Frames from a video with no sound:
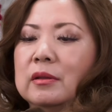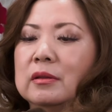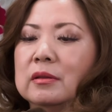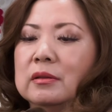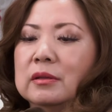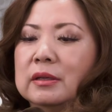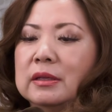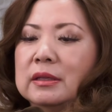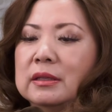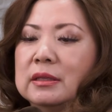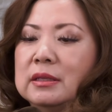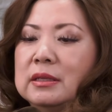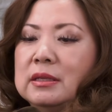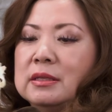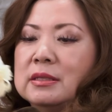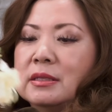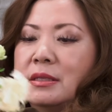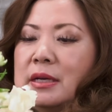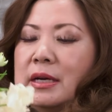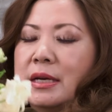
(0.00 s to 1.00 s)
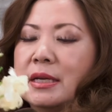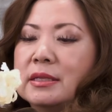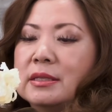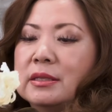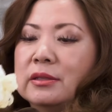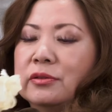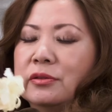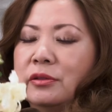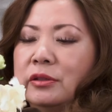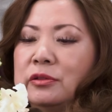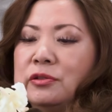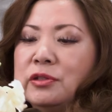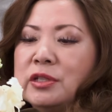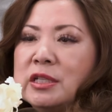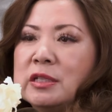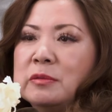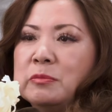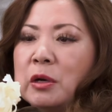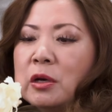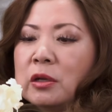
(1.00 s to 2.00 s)
Look at these guys. They're a little
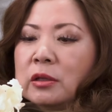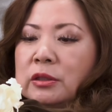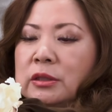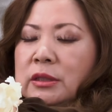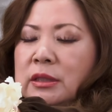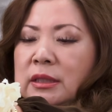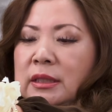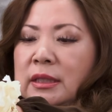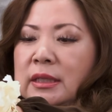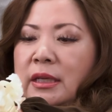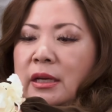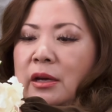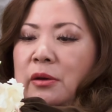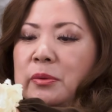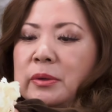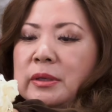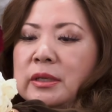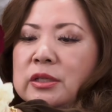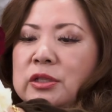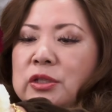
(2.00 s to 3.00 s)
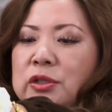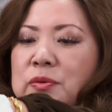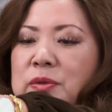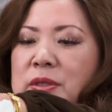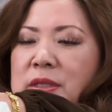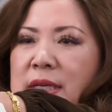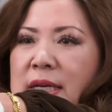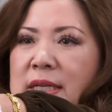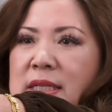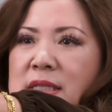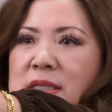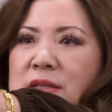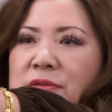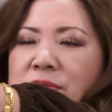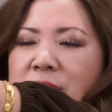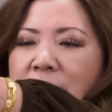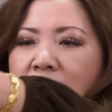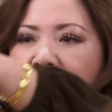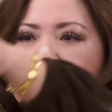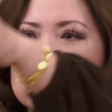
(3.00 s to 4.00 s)
smaller. One of two sizes of
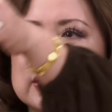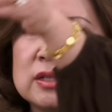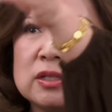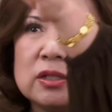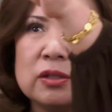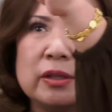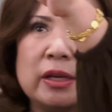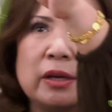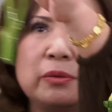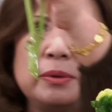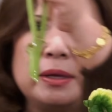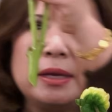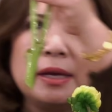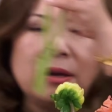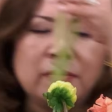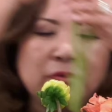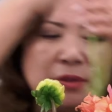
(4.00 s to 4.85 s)
dahlias so that we have